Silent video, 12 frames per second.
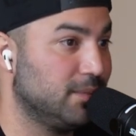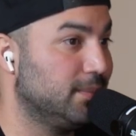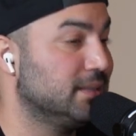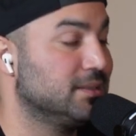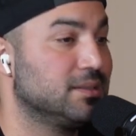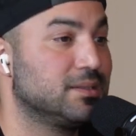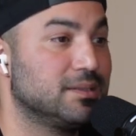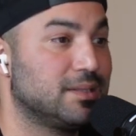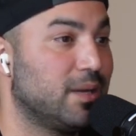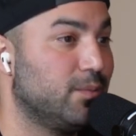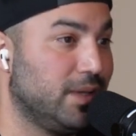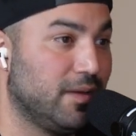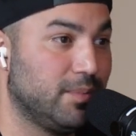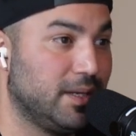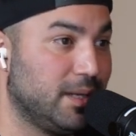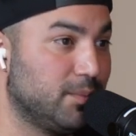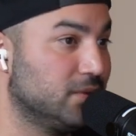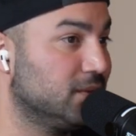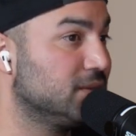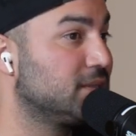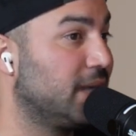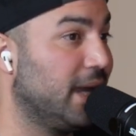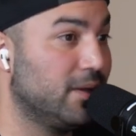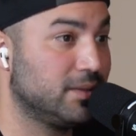the businesses that we have been able to
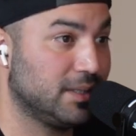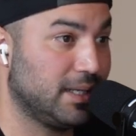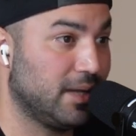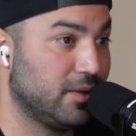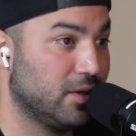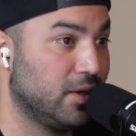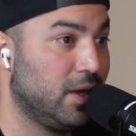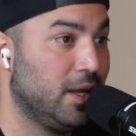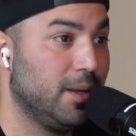scale together